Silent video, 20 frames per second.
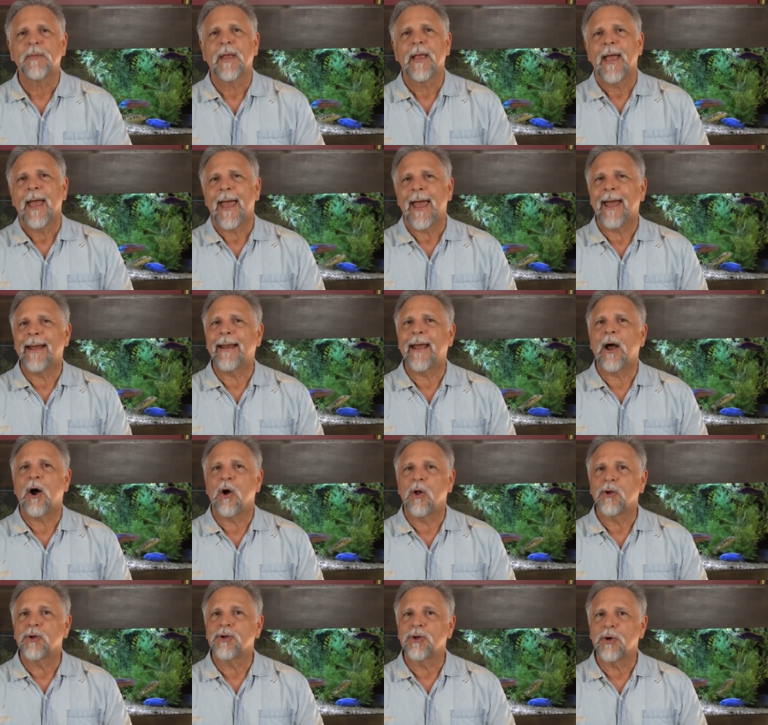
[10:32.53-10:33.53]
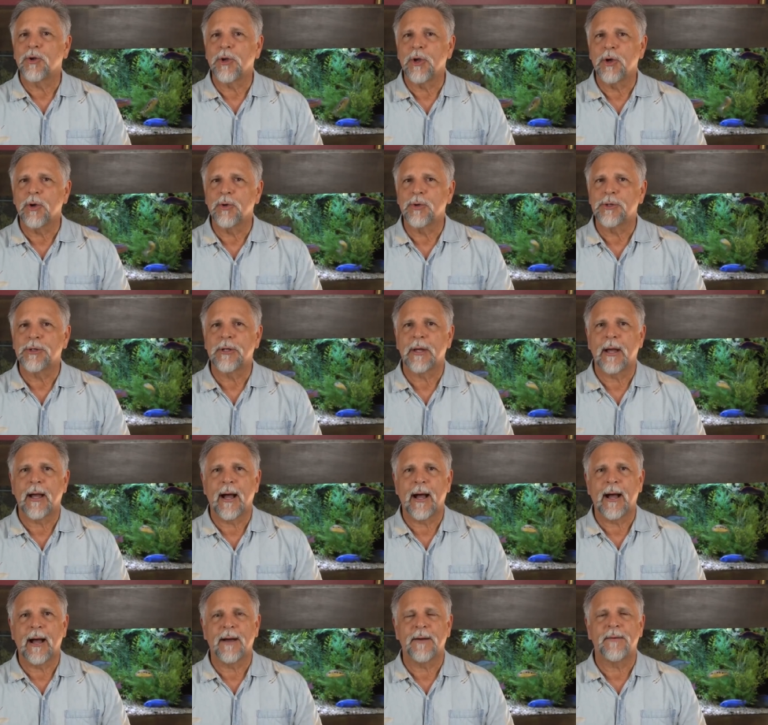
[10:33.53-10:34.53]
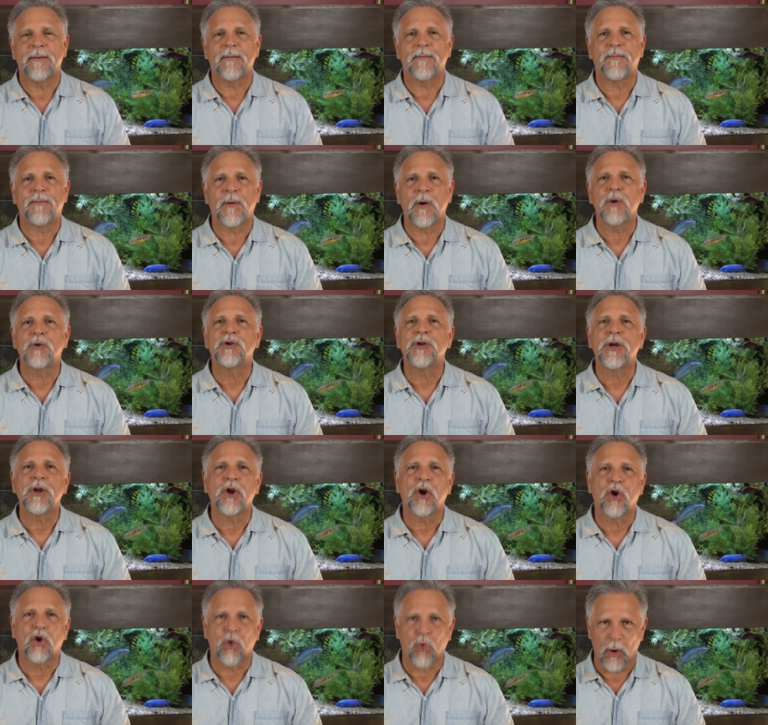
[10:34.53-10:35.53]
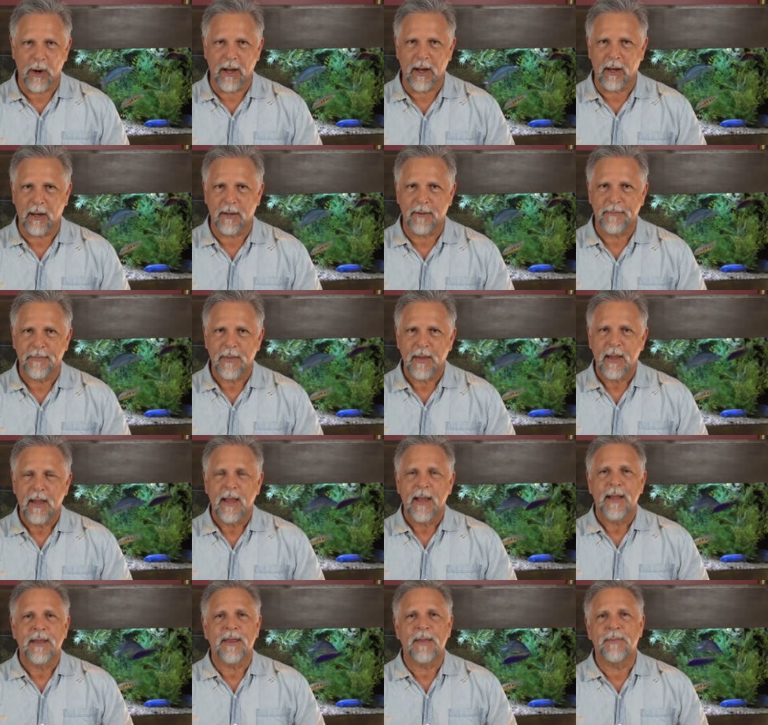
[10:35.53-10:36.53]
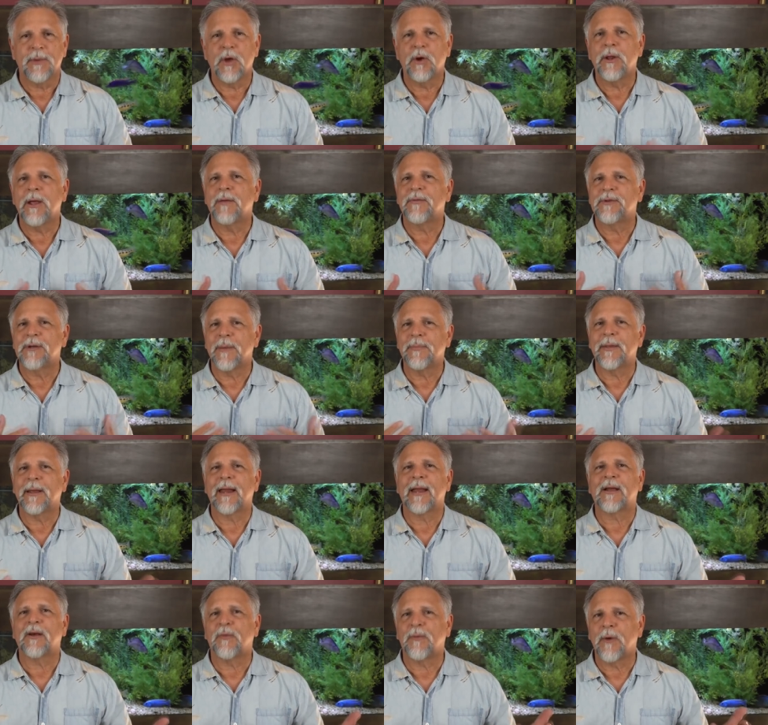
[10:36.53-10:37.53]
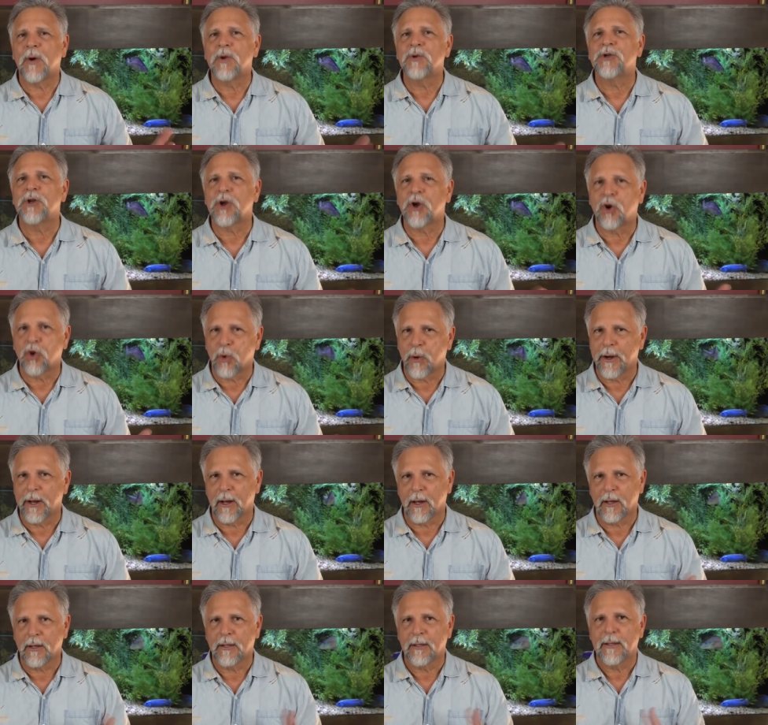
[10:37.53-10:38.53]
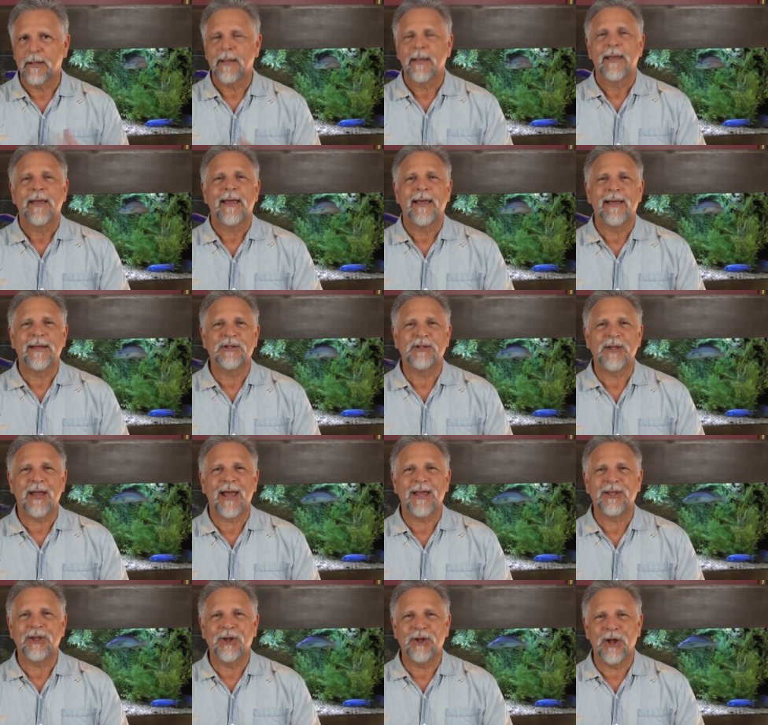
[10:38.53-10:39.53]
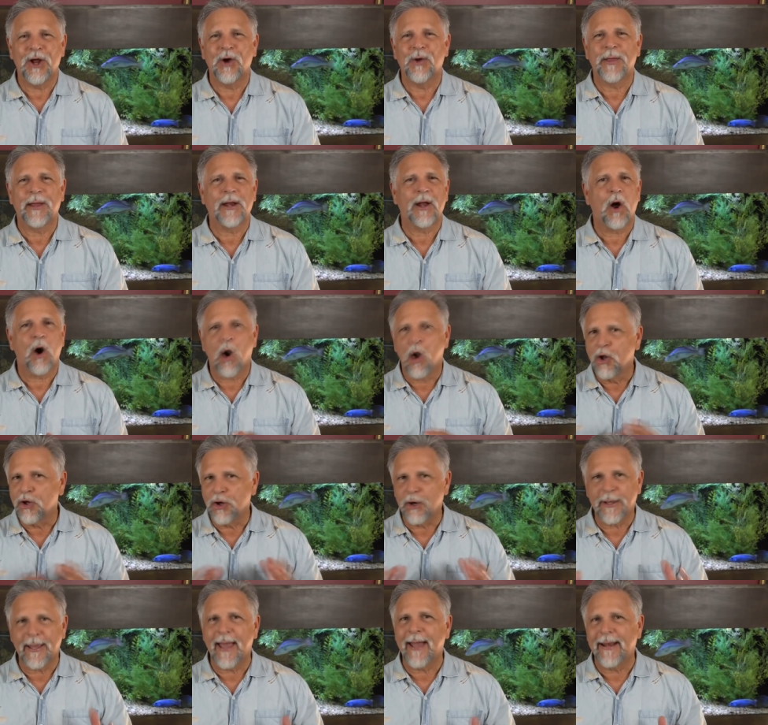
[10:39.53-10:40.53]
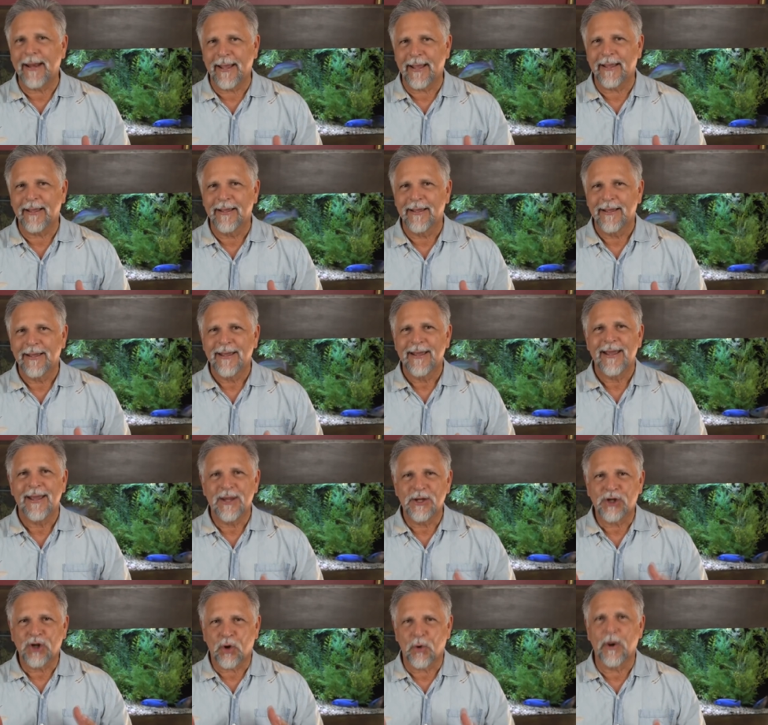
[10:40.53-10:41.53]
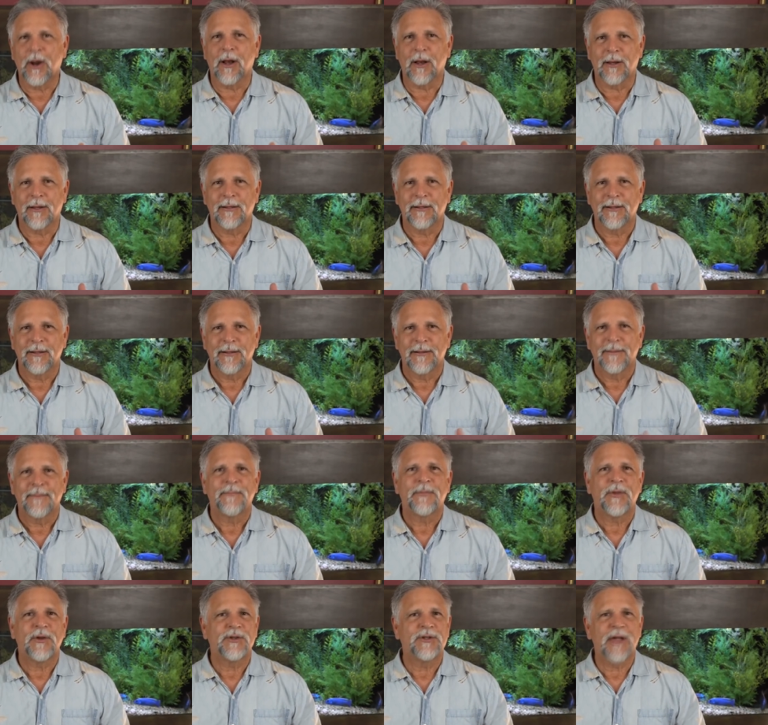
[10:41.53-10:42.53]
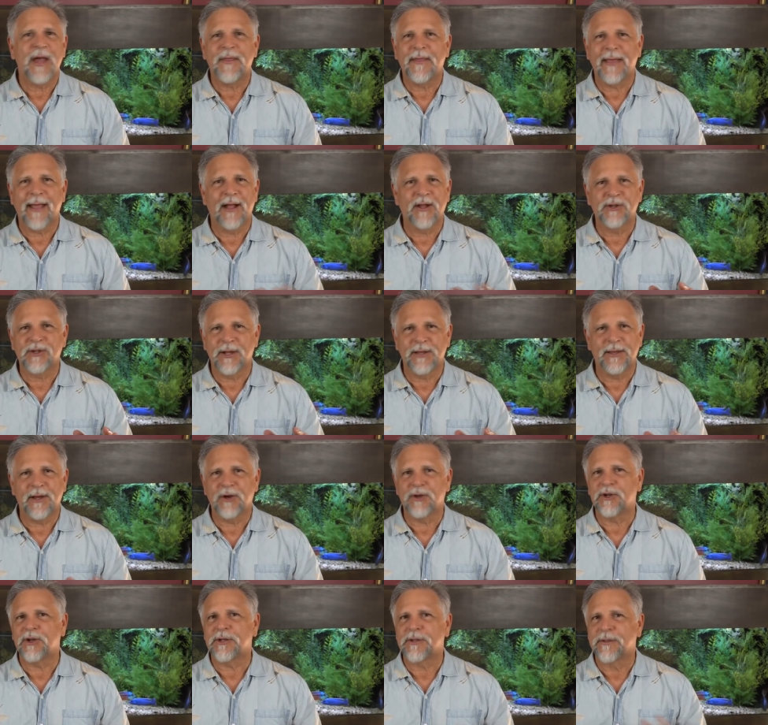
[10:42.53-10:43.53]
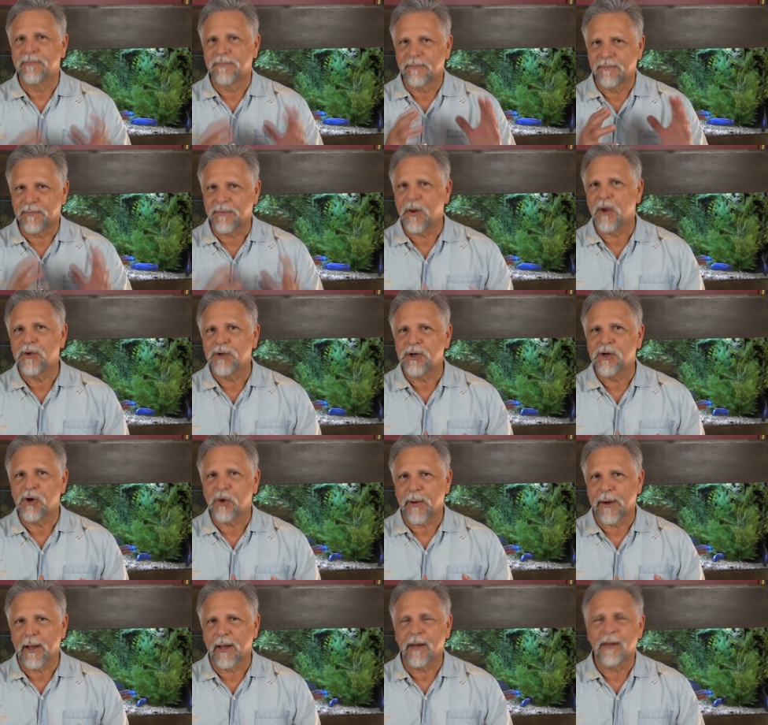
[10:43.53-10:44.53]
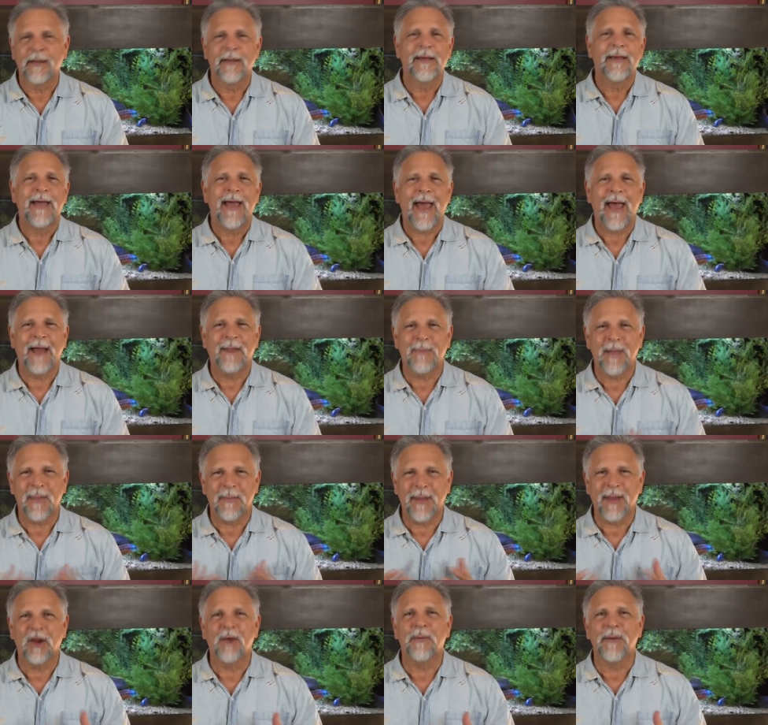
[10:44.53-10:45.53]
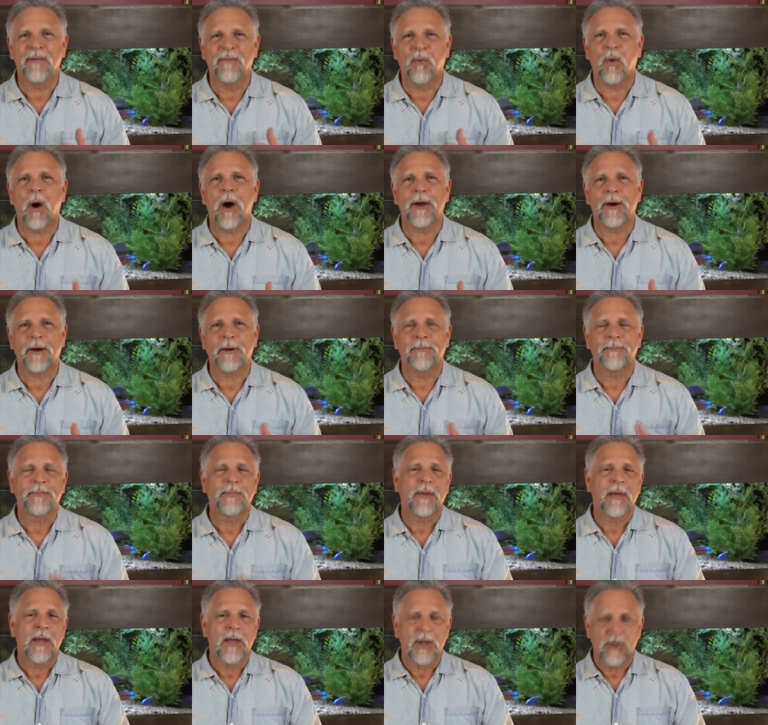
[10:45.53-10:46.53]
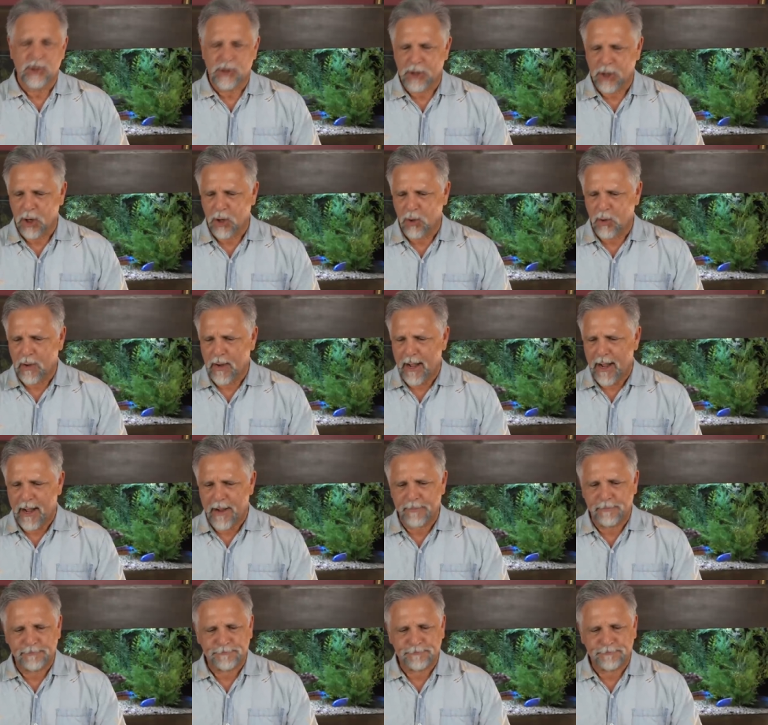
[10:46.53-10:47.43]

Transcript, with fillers: and I also use uh, frozen krill the beauty of something like a frozen krill is that you know that all you're getting is krill. There's nothing else in there, just frozen krill and maybe a little bit of water. So, um,